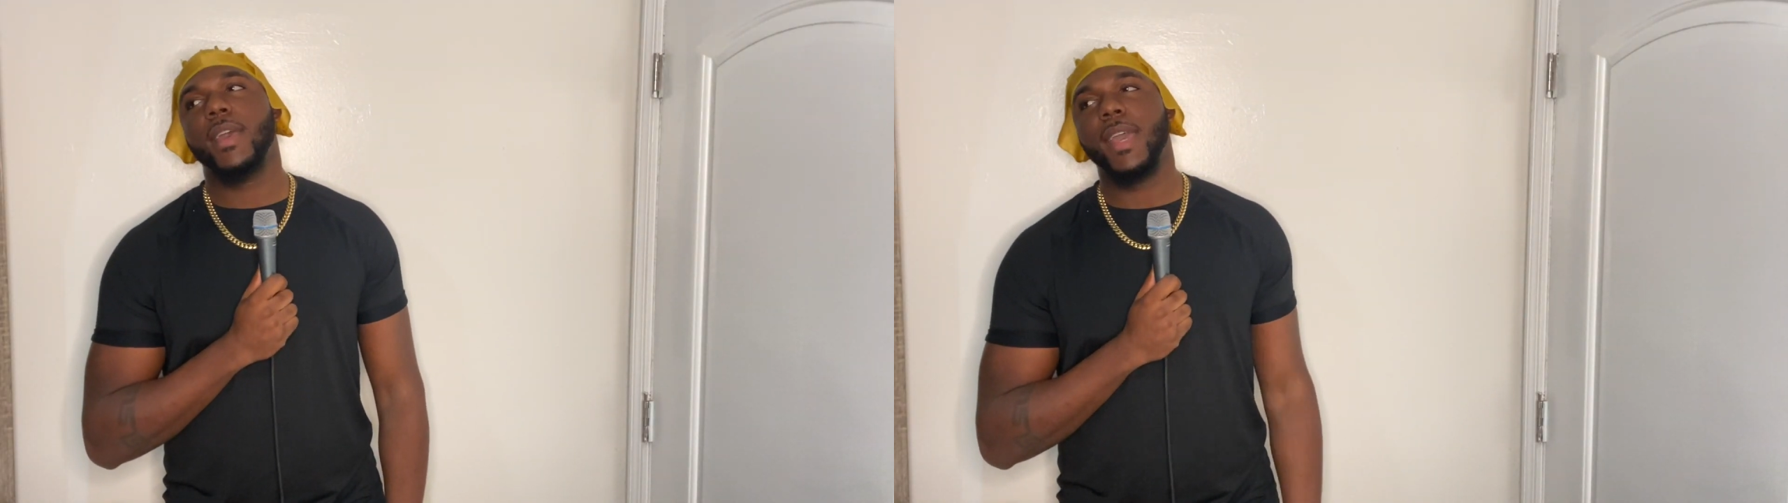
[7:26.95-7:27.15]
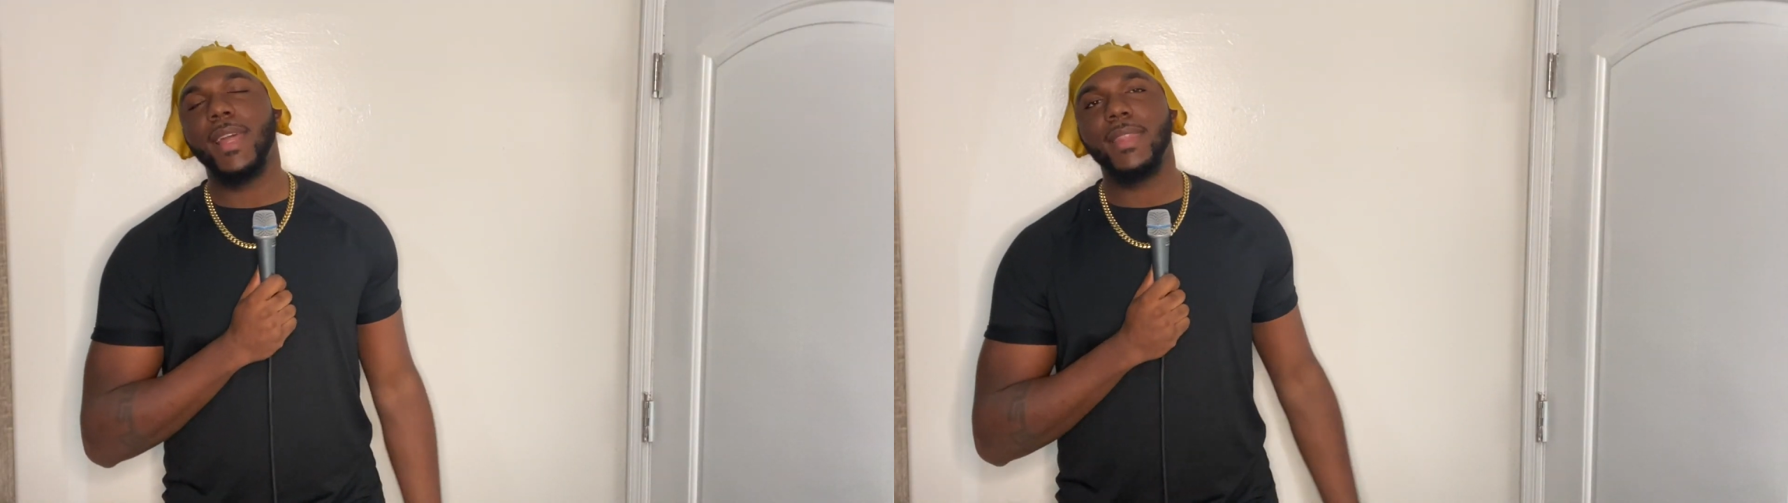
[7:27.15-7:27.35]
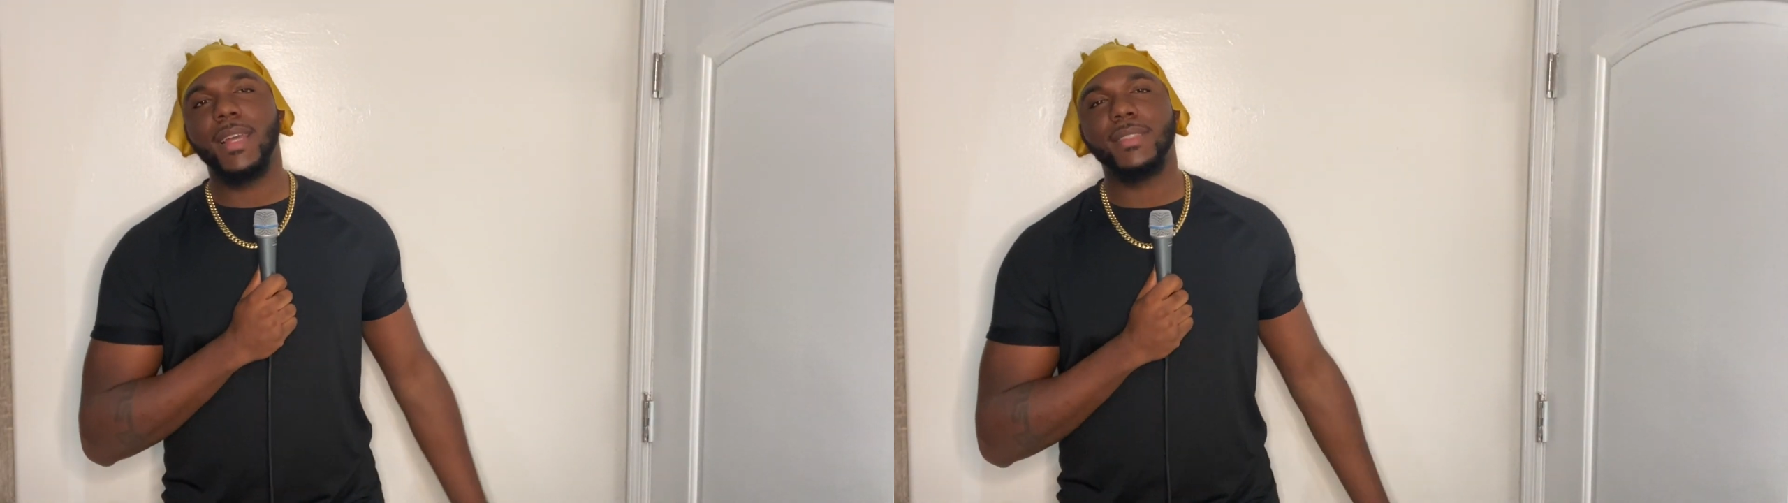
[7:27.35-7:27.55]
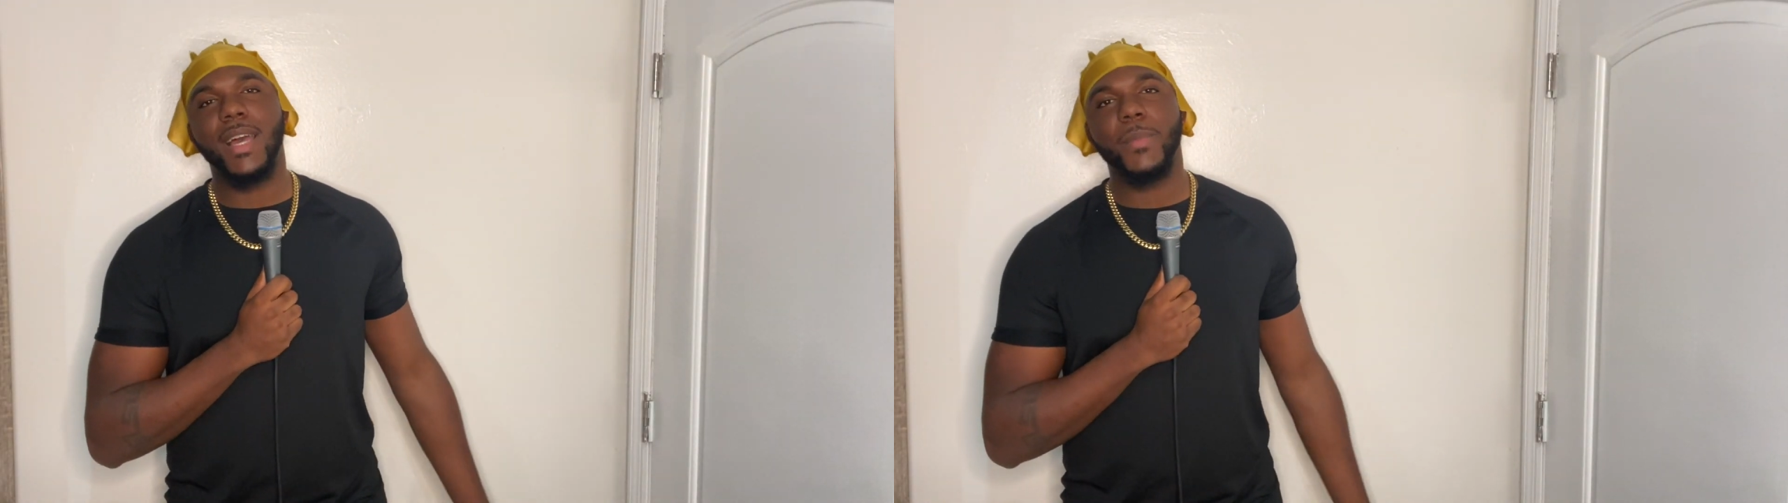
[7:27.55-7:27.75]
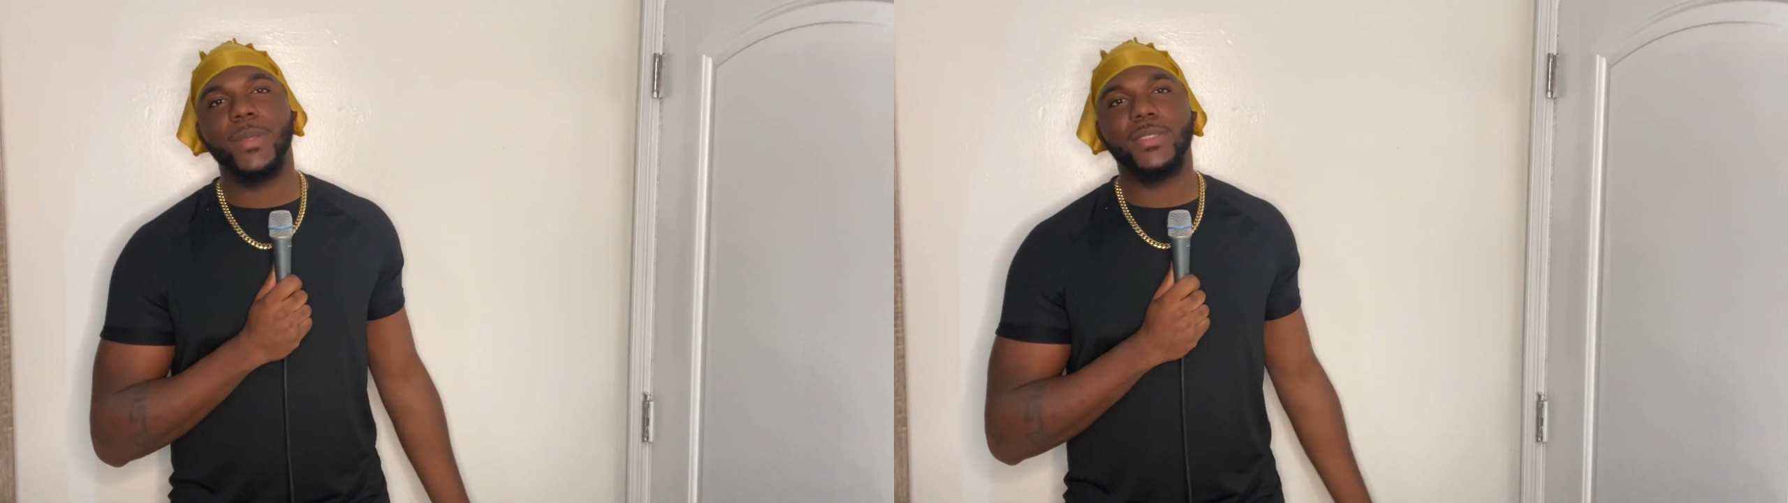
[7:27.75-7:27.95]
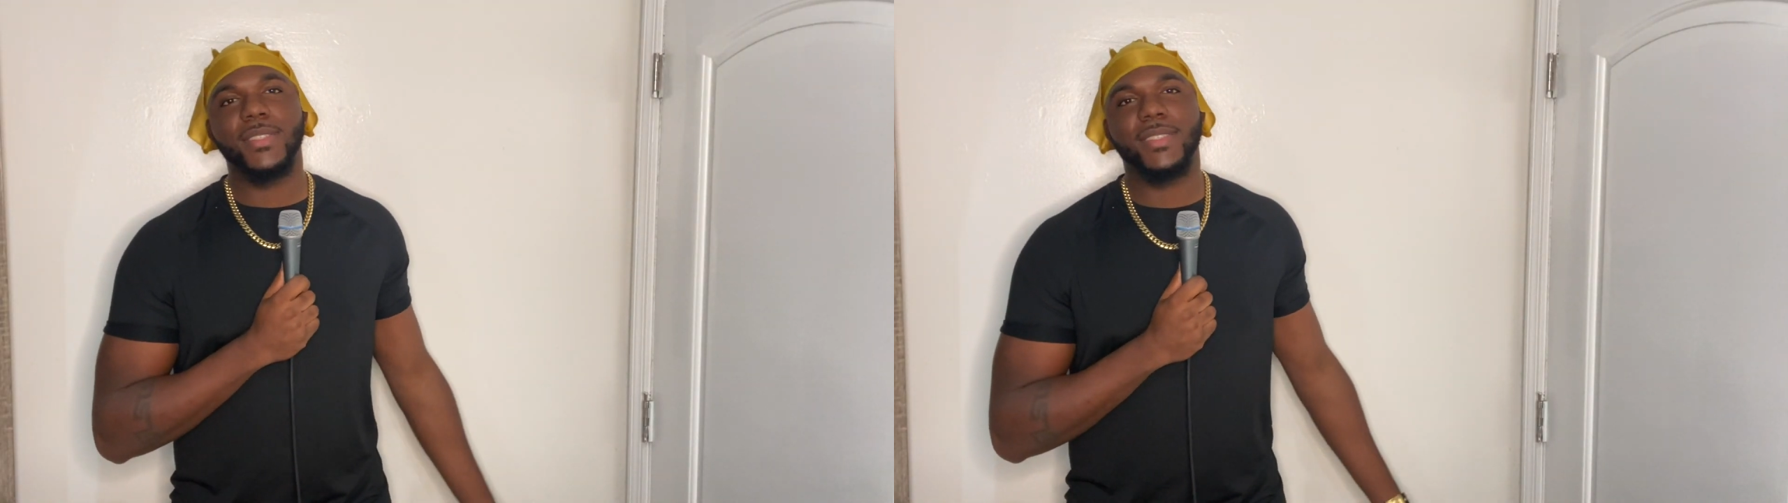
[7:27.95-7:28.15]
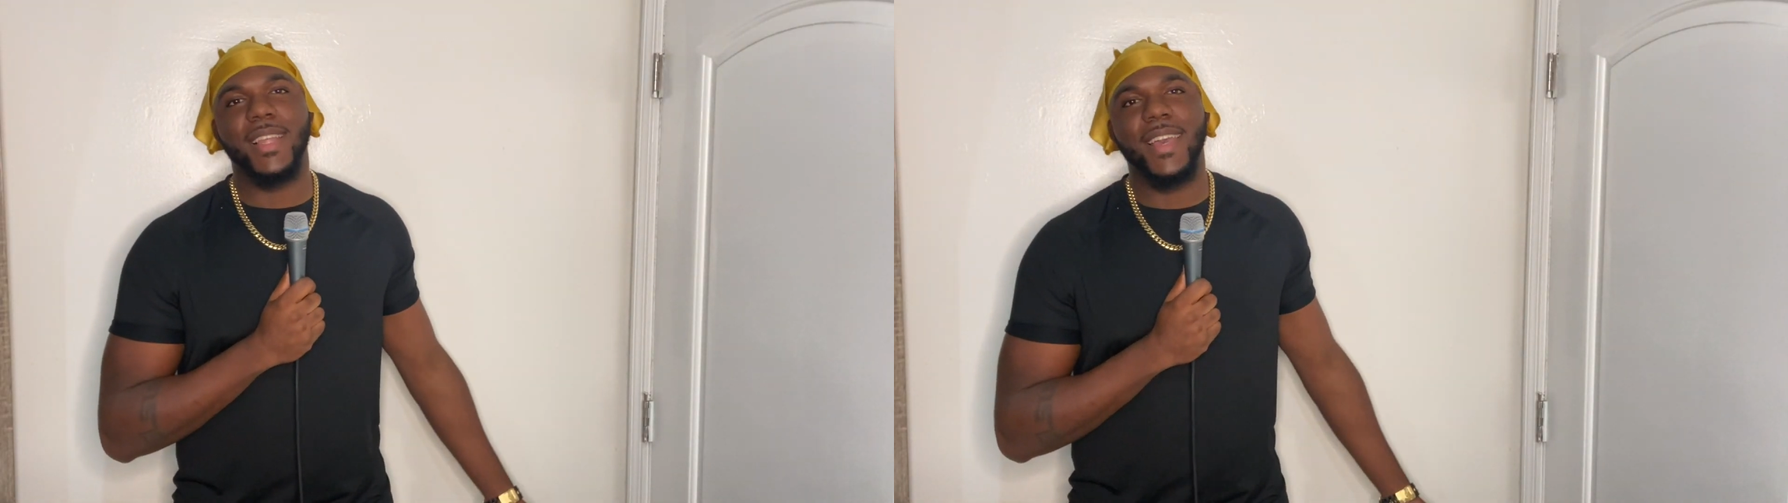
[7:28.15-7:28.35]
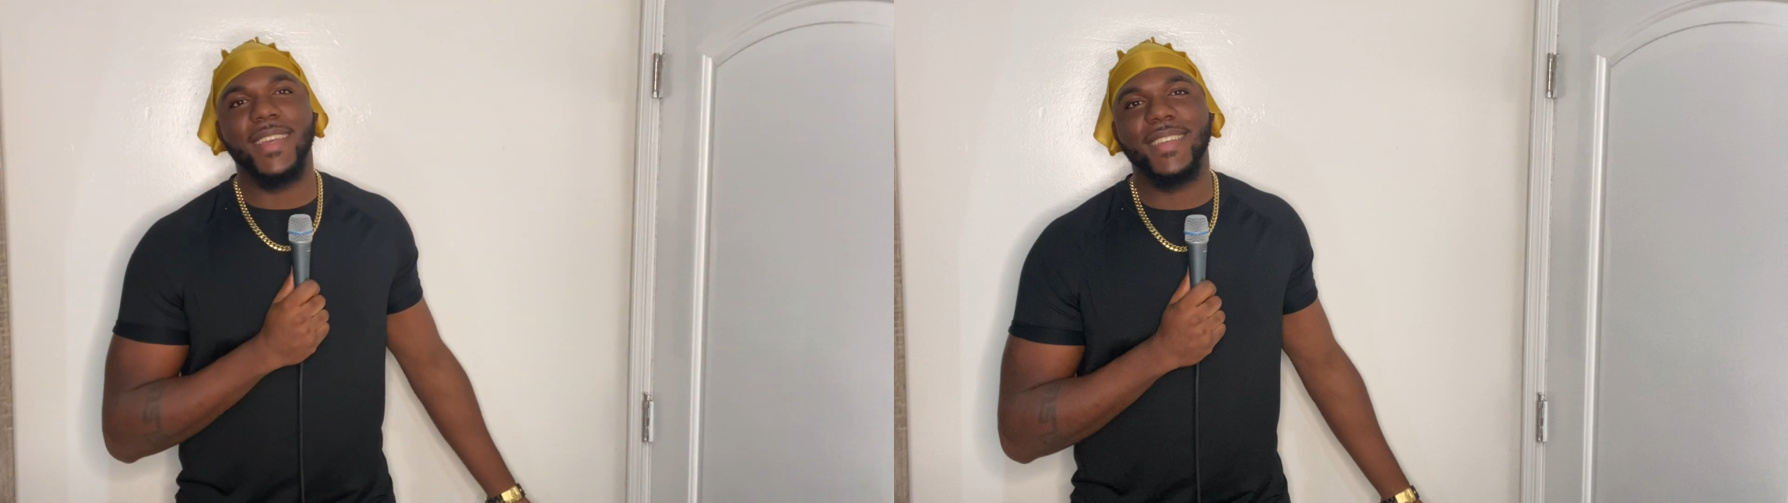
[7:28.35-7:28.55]
at that time, it's just
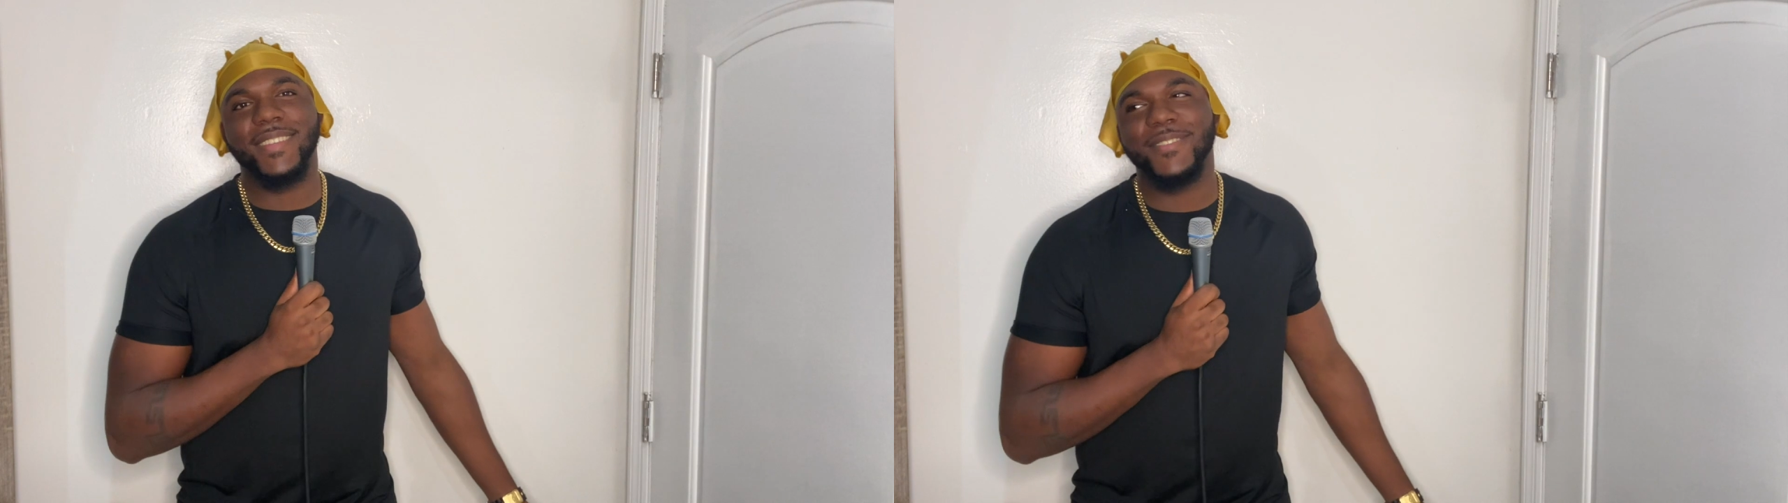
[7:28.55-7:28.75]
like,